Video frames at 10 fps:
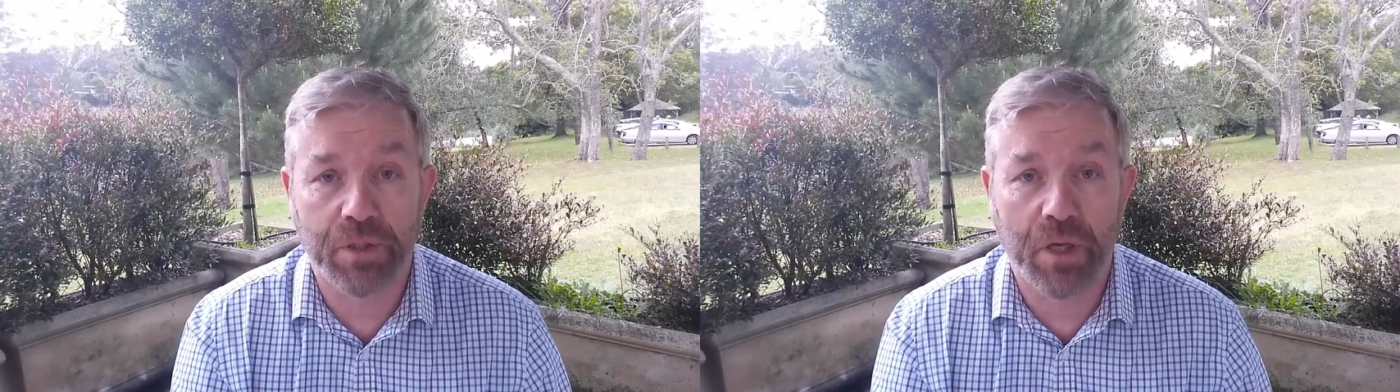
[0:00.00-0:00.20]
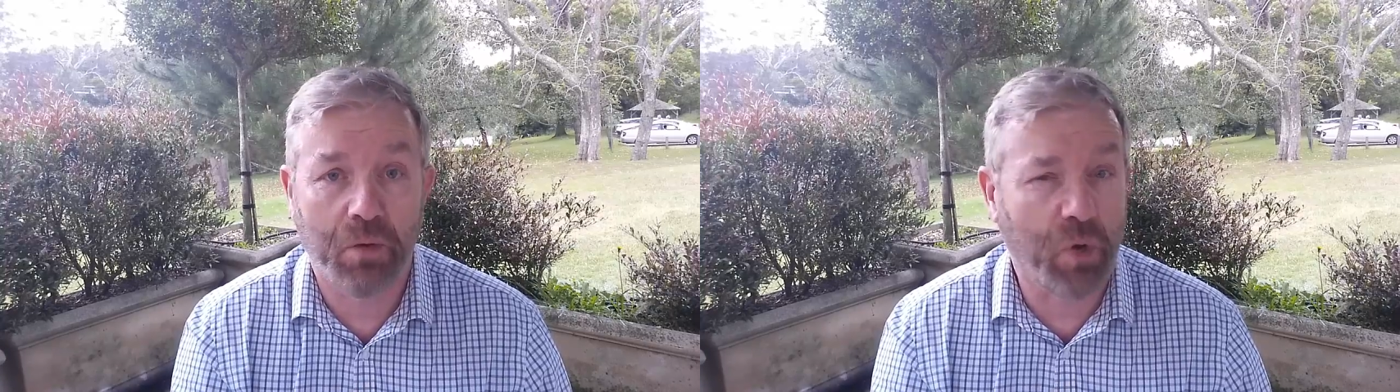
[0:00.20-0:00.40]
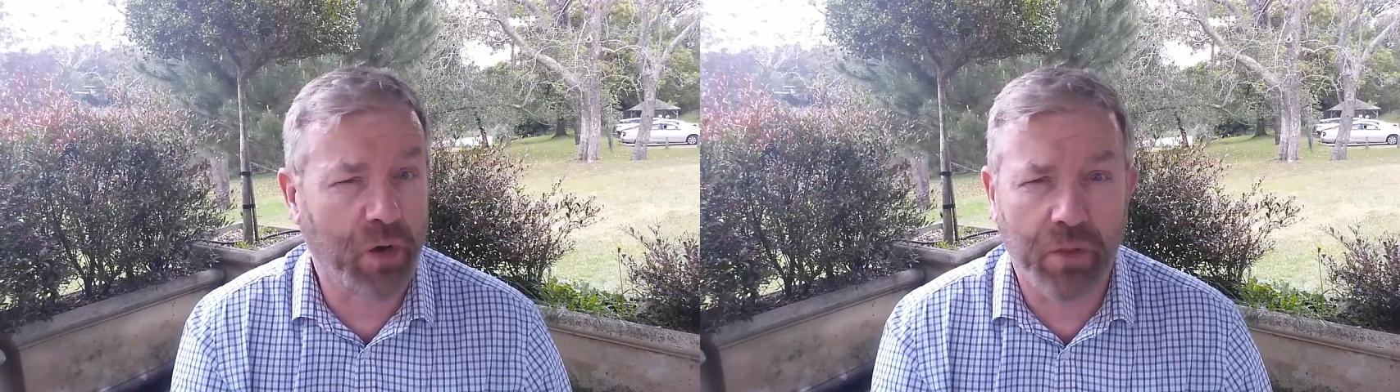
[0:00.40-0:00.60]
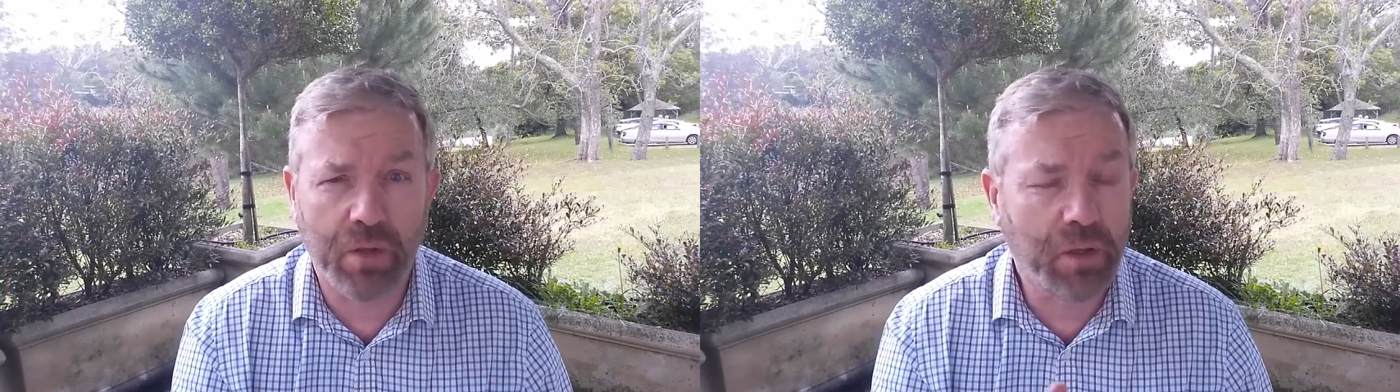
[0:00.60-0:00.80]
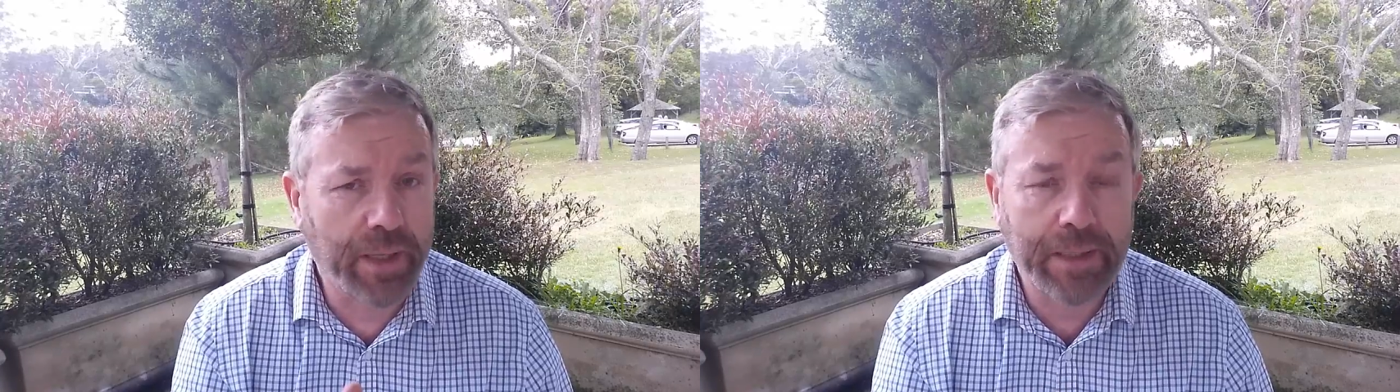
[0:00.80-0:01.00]
They're one of
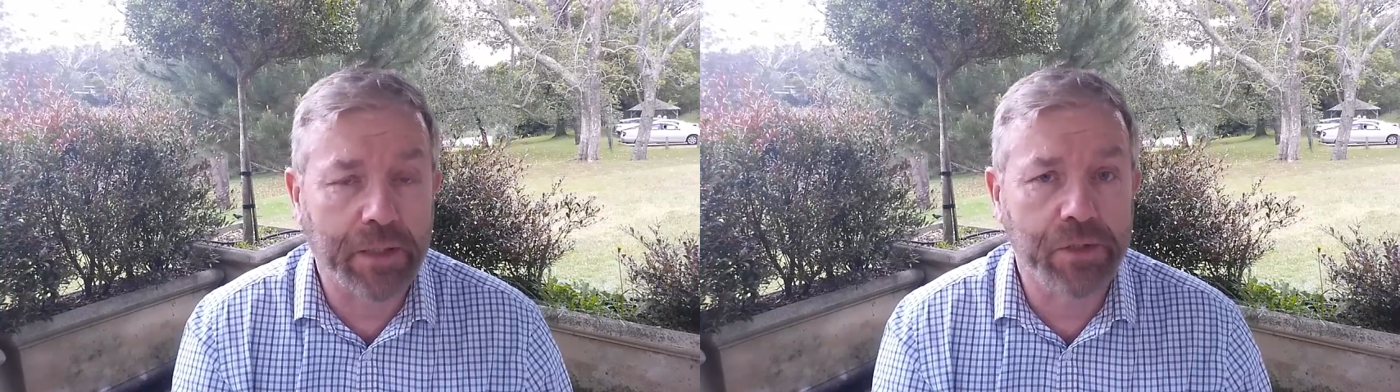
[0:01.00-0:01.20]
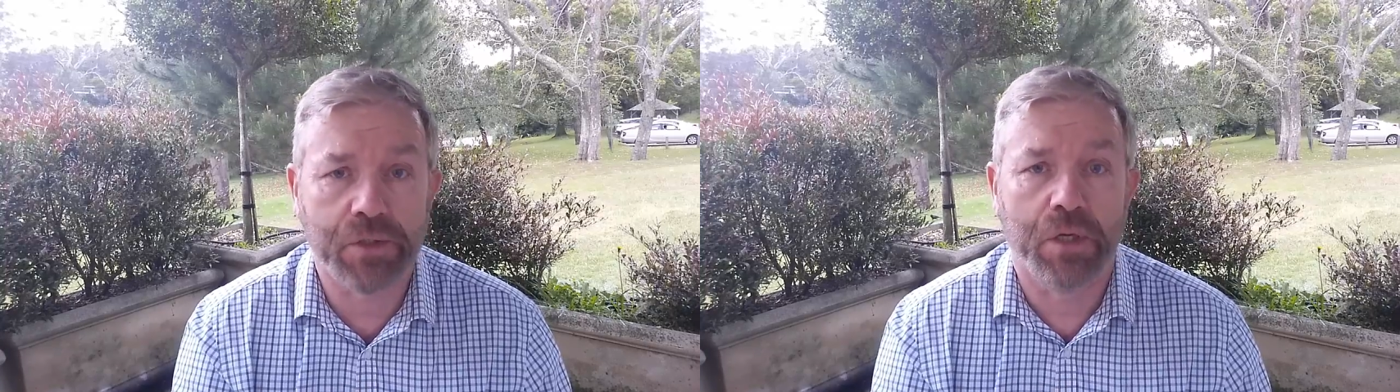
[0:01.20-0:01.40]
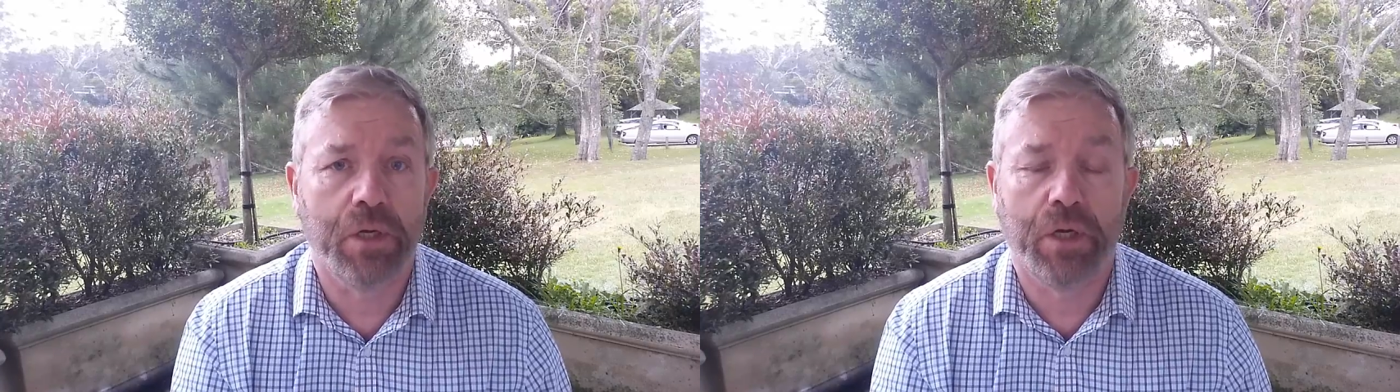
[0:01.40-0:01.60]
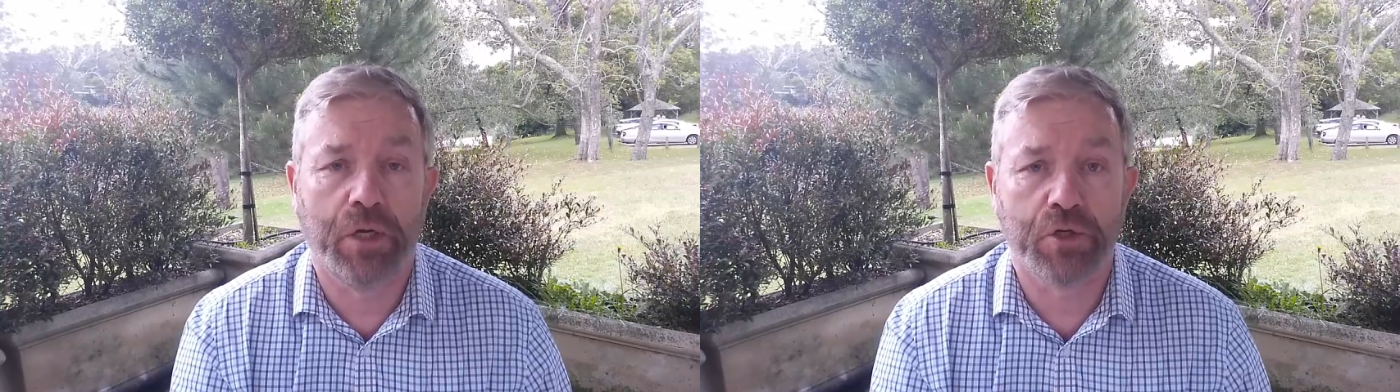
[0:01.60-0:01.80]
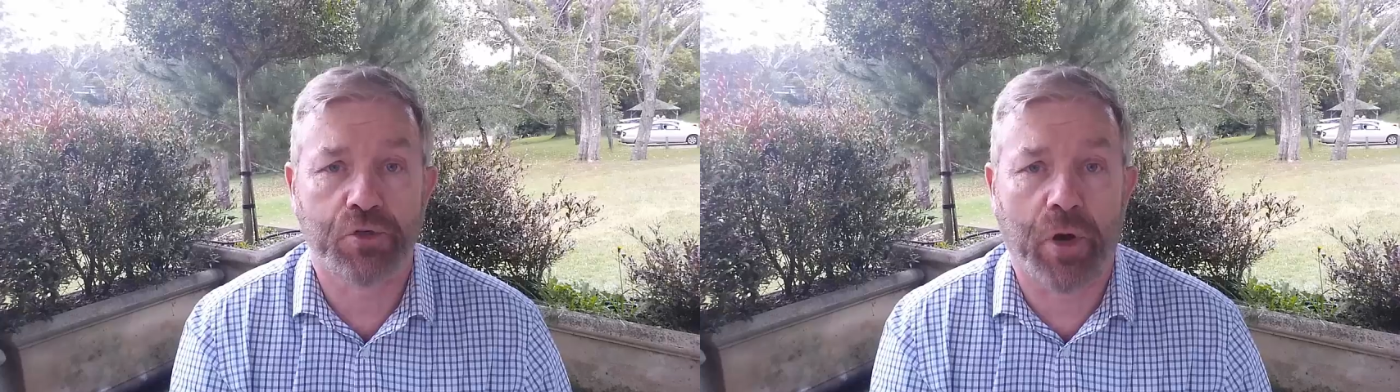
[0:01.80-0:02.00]
the leaders
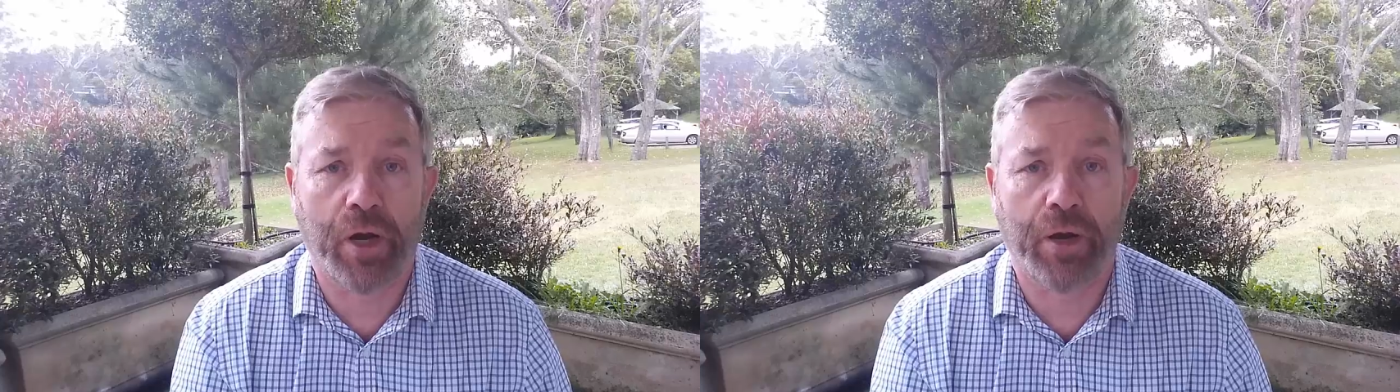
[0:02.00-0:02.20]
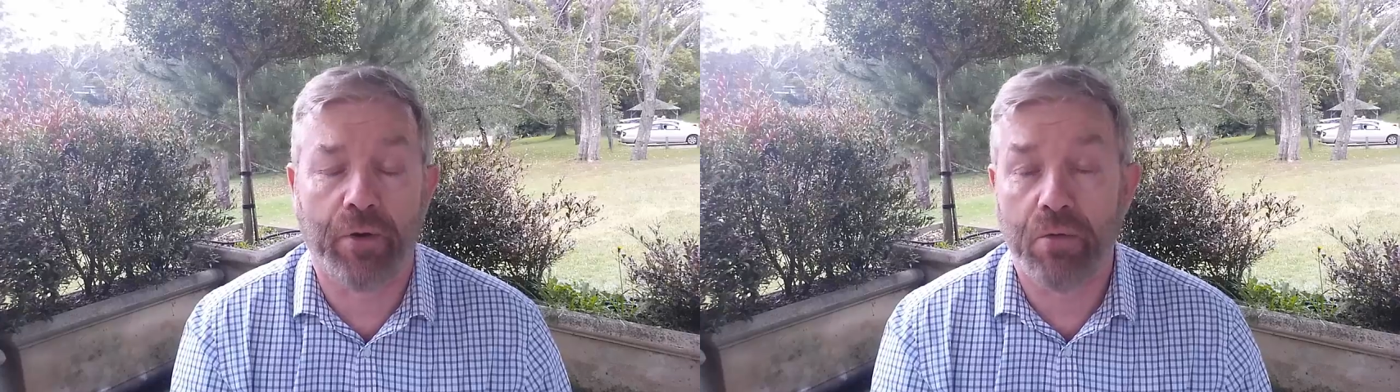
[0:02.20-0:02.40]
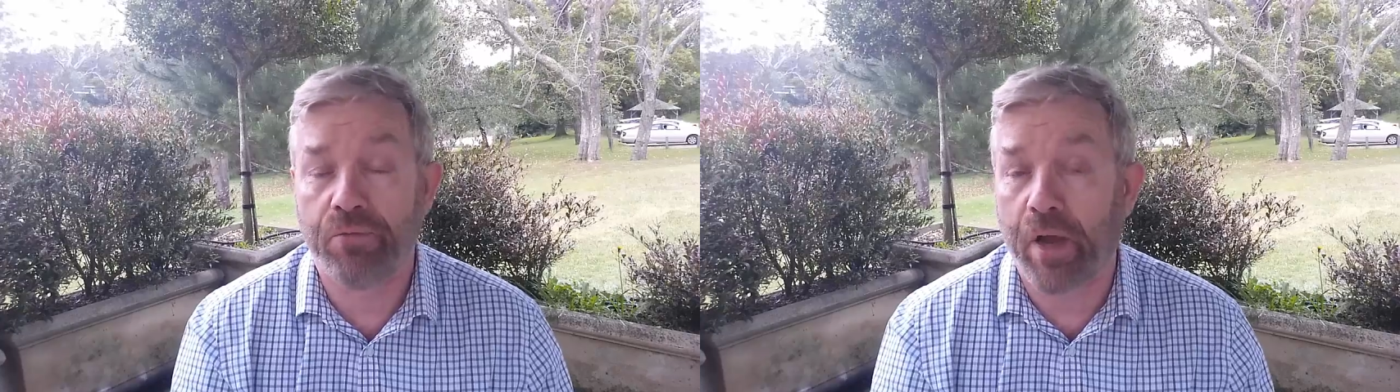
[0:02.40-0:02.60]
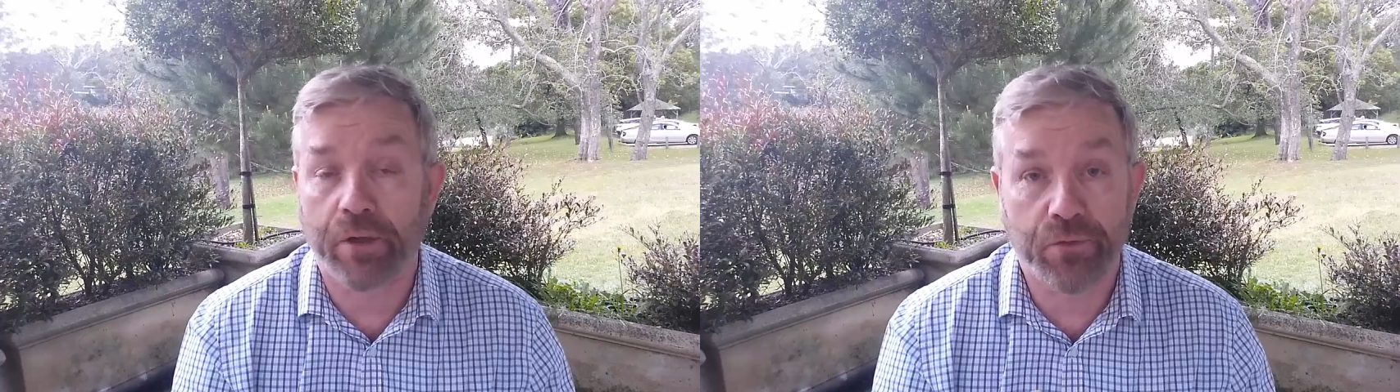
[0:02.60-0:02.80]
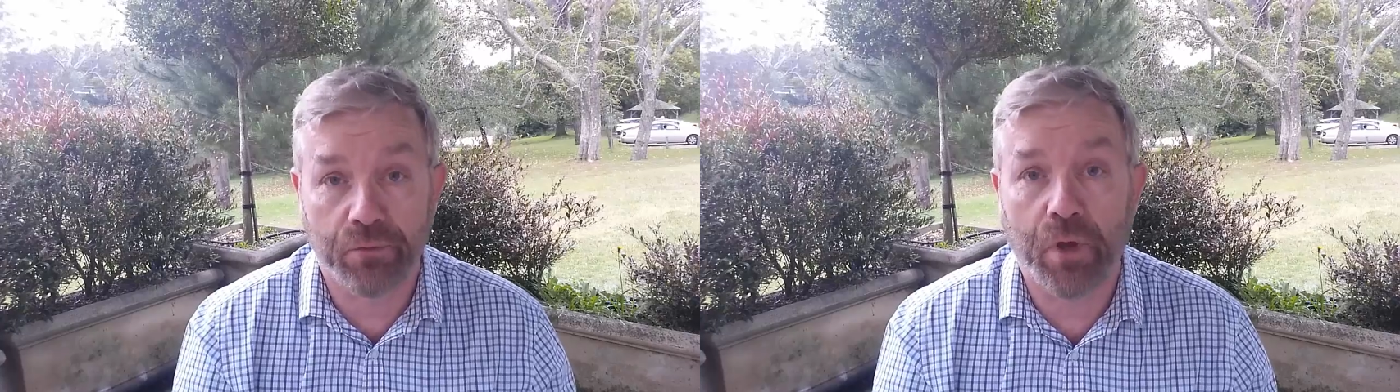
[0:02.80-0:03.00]
in Australia and in
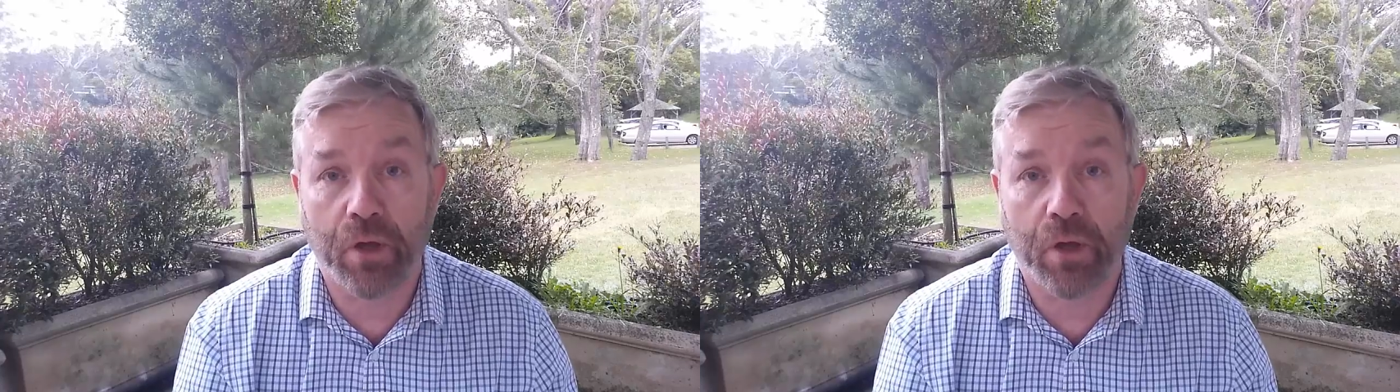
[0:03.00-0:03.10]
fact